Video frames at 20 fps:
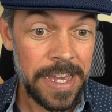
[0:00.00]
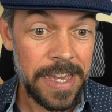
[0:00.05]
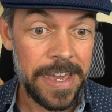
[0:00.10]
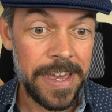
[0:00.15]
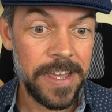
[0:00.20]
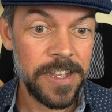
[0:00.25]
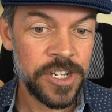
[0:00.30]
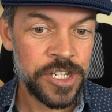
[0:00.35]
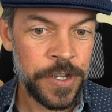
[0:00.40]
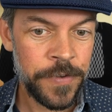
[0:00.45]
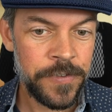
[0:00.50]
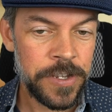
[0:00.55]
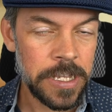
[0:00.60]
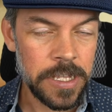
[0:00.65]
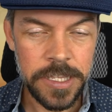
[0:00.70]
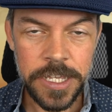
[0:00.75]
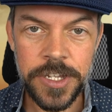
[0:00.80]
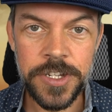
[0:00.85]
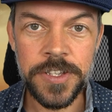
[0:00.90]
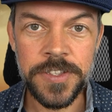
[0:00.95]
and shifting
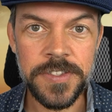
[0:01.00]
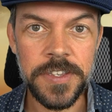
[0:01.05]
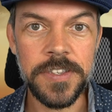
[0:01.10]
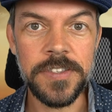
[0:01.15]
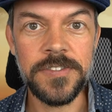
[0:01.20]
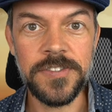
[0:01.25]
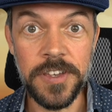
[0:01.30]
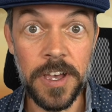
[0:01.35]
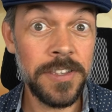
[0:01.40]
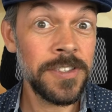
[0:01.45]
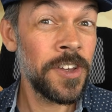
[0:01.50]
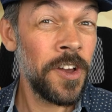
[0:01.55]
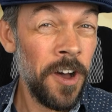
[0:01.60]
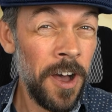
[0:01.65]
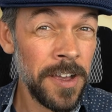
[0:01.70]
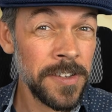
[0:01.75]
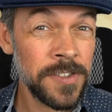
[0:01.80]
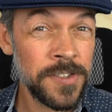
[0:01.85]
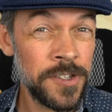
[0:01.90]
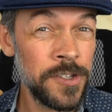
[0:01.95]
allegiances does
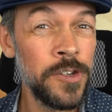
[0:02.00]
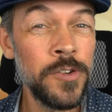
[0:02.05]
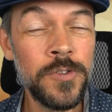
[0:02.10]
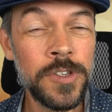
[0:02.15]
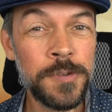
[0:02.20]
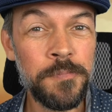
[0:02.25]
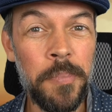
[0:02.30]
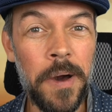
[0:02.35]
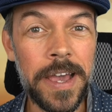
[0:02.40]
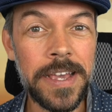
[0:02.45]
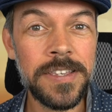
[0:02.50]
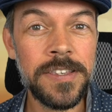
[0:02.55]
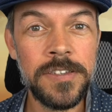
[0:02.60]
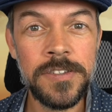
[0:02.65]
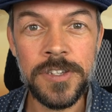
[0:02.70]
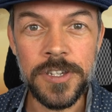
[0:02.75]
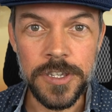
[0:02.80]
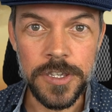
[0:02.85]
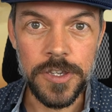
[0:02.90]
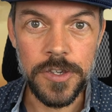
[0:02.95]
cost 2 spice
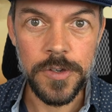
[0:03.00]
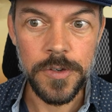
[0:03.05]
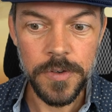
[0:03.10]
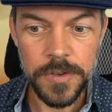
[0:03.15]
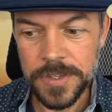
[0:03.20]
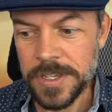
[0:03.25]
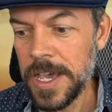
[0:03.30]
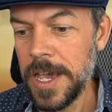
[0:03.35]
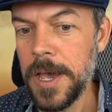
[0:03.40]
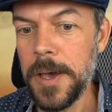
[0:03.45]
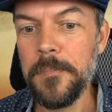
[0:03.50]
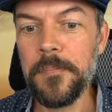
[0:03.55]
to use,